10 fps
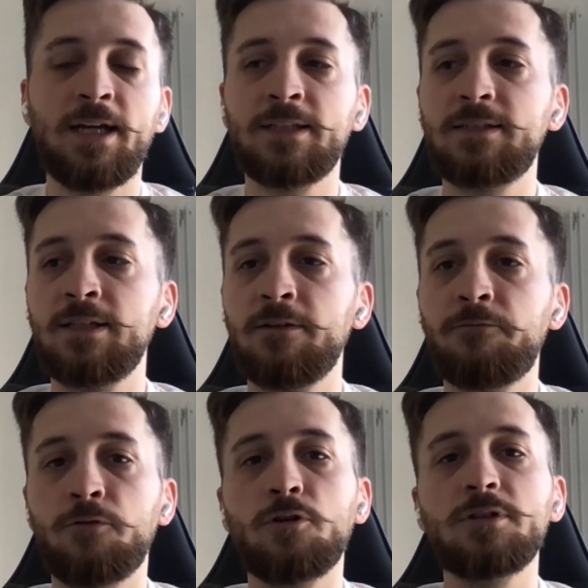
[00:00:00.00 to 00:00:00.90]
And
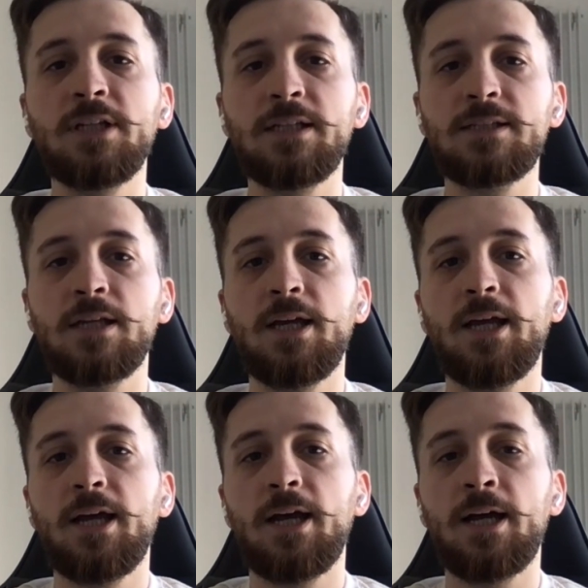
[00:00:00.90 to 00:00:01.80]
for this,
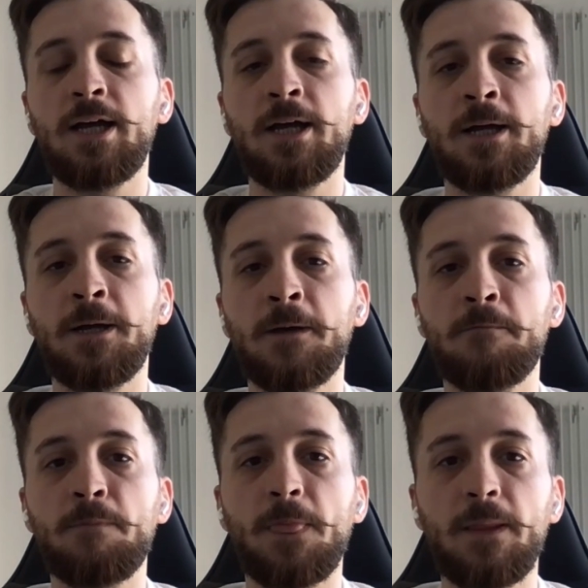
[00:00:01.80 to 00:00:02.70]

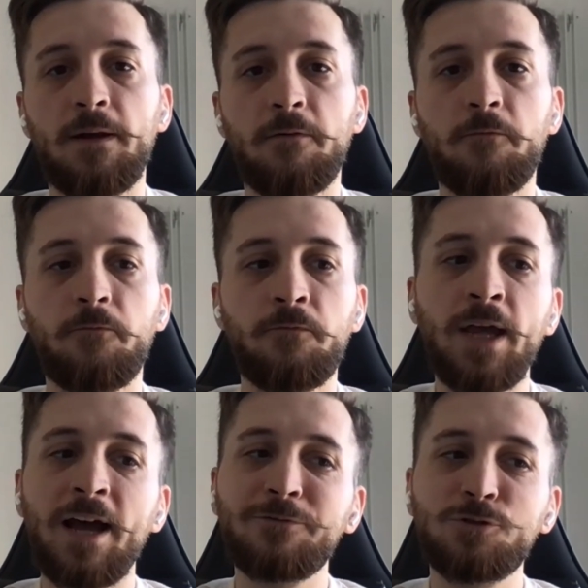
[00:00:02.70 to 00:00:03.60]
um, we
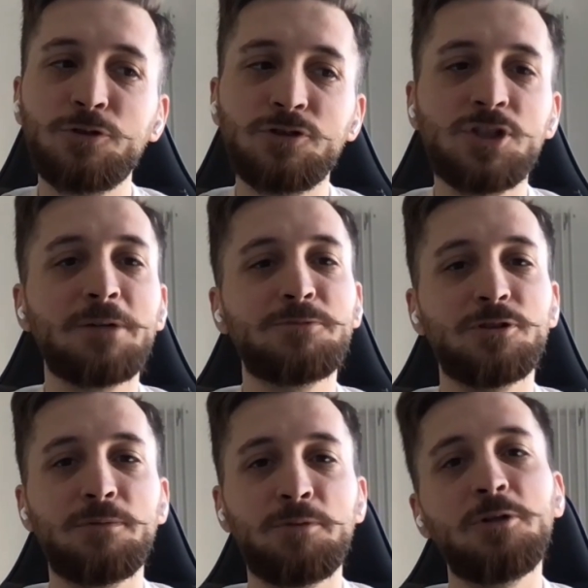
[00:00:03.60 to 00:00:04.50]
have to jump
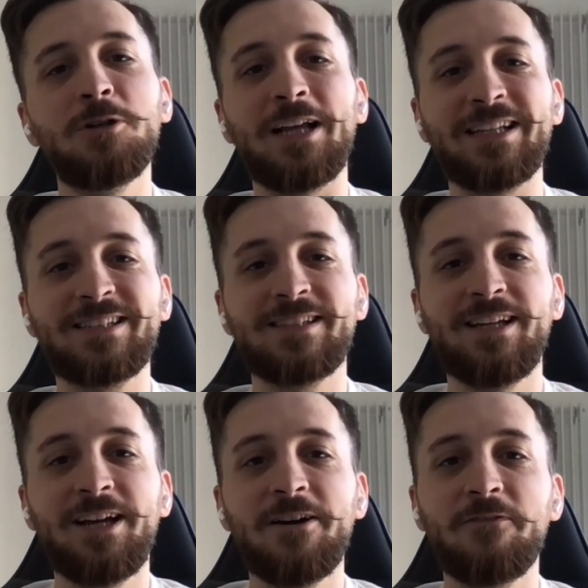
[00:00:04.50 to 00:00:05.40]
to the blue lens.
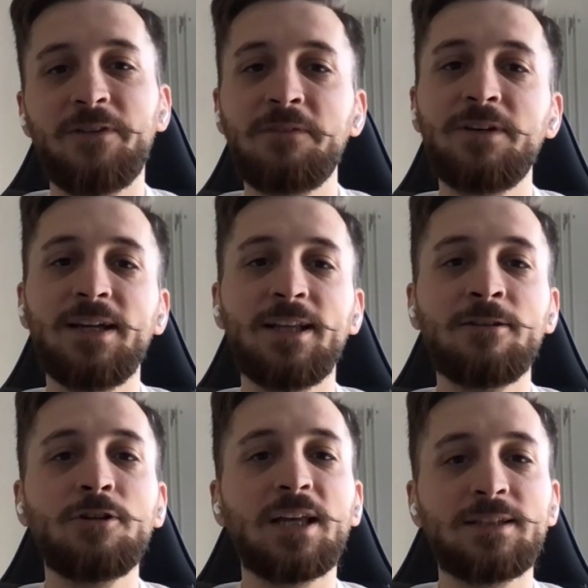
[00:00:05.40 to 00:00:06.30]
When we
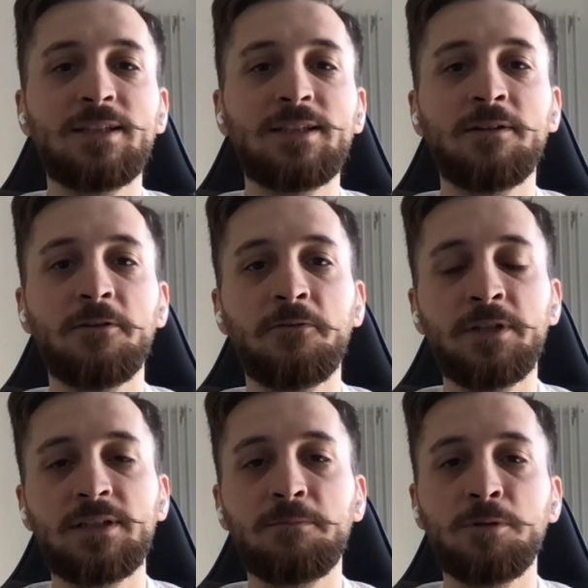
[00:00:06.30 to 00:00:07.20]
look at
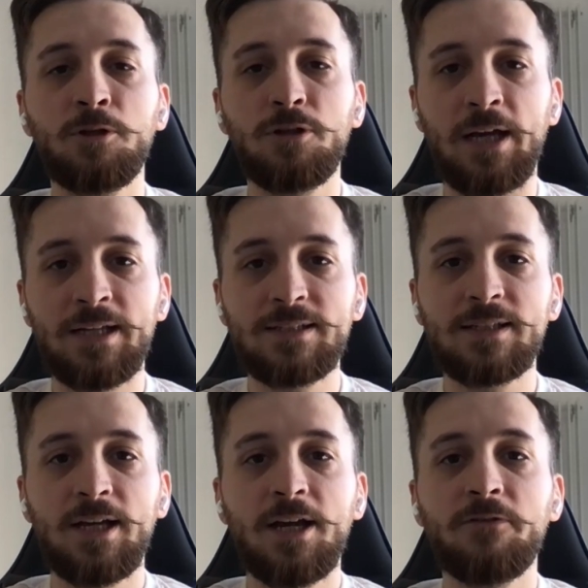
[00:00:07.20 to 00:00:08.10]
with the blue
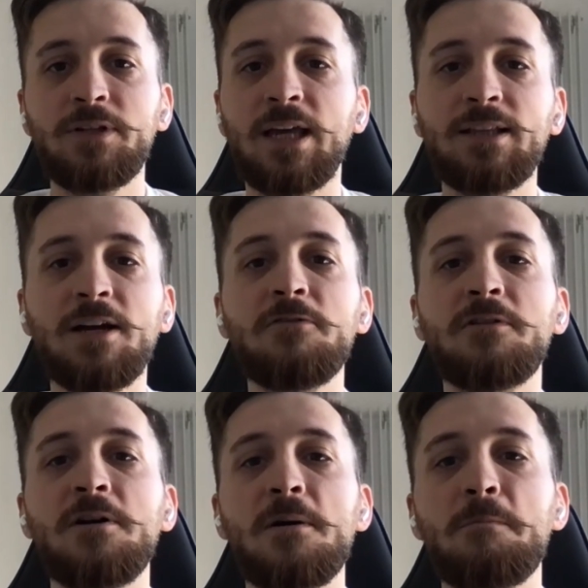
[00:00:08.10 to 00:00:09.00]
lens, we can now
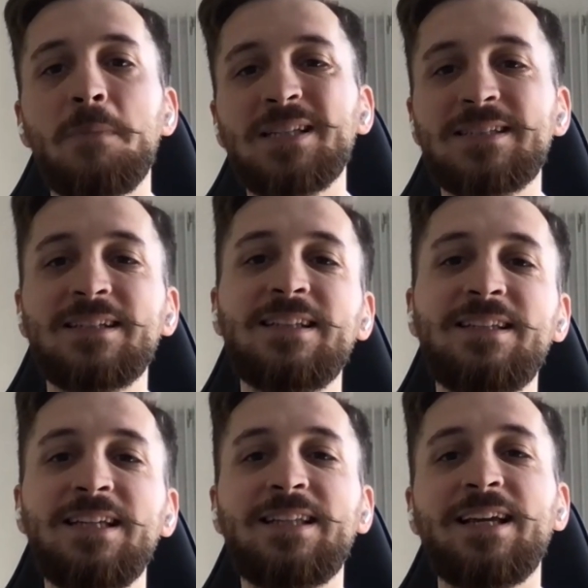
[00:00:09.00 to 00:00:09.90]
master the
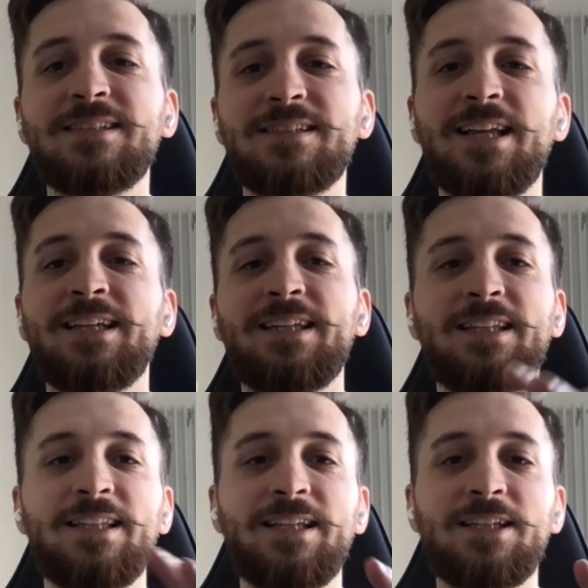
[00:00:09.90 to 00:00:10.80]
details lying
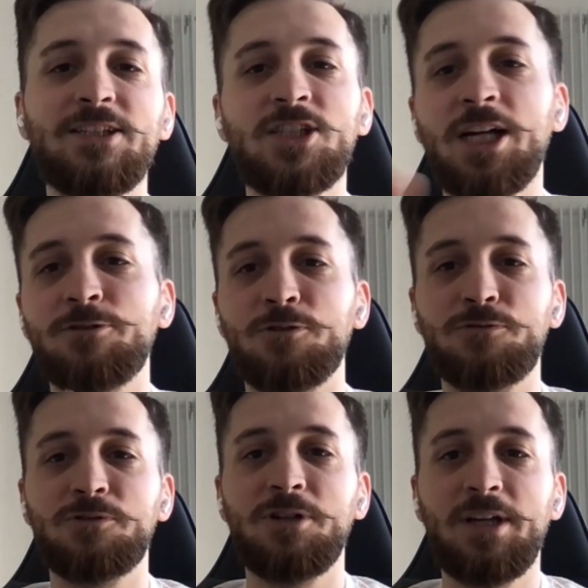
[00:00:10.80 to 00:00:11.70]
in the
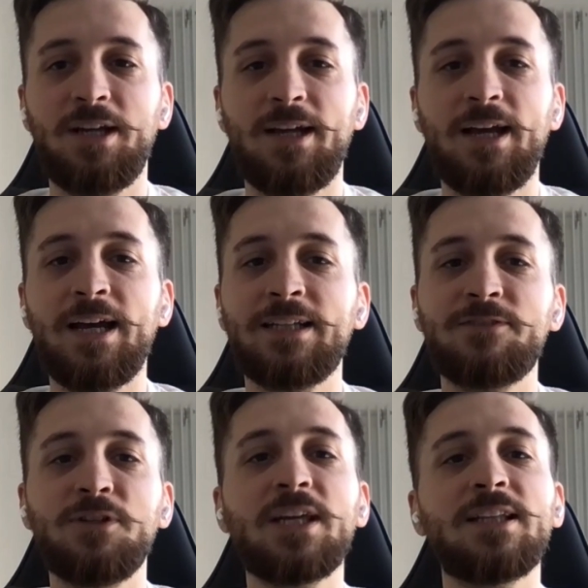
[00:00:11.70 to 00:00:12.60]
shadows, and
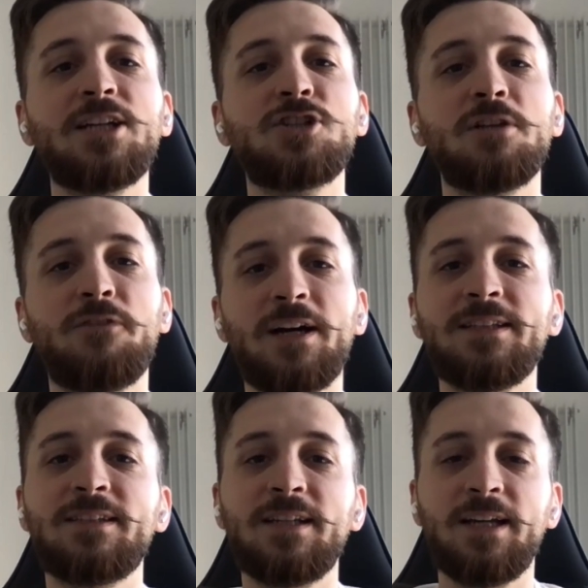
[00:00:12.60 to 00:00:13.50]
we can actually
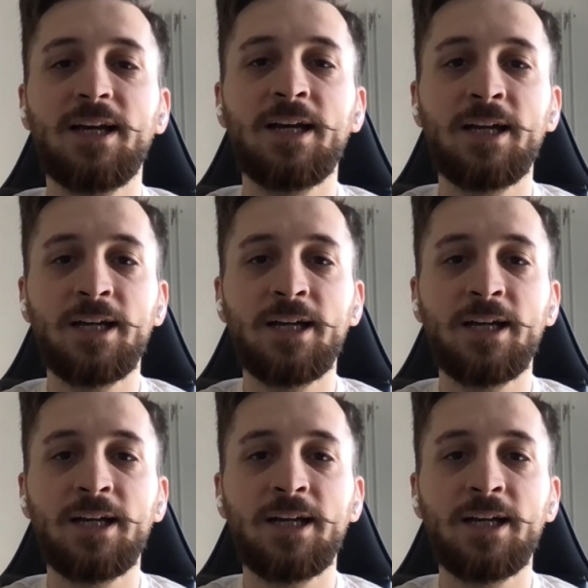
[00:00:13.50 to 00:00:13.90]
find the